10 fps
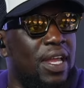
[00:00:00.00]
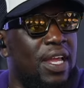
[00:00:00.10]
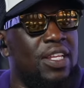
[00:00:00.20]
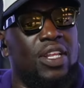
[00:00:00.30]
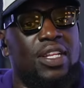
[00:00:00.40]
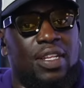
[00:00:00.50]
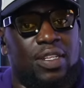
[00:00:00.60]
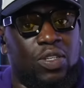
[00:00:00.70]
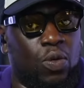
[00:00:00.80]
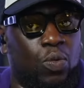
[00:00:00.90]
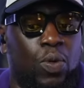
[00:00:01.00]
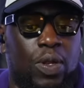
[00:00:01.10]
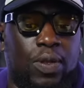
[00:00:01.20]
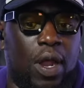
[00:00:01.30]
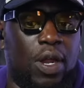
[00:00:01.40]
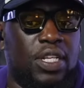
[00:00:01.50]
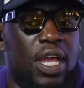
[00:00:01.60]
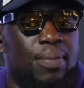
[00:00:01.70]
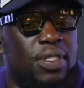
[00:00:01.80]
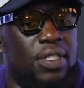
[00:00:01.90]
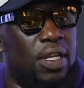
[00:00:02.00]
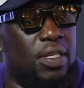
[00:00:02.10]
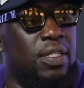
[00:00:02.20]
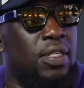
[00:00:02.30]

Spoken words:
And so when our time is done,